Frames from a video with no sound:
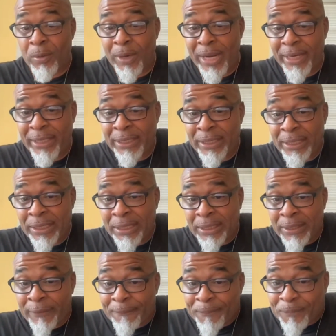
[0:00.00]
All right.
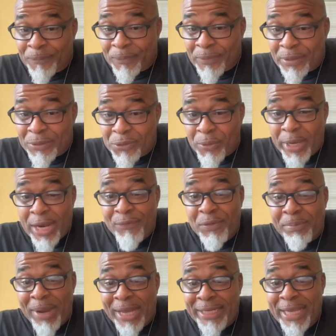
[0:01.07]
So
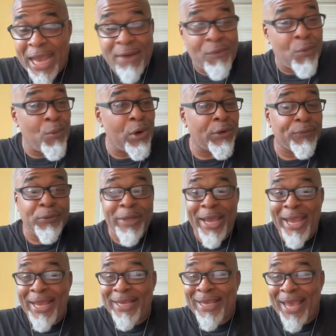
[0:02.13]
everybody have a wonderful day.
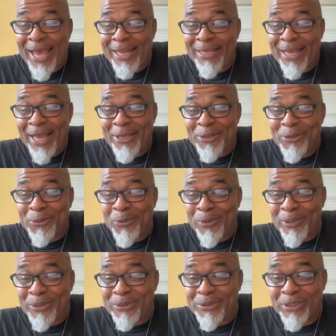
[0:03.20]
Hey, Callie, how you doing,
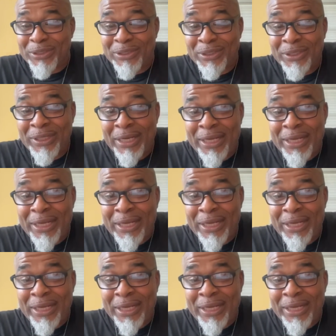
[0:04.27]
little sister?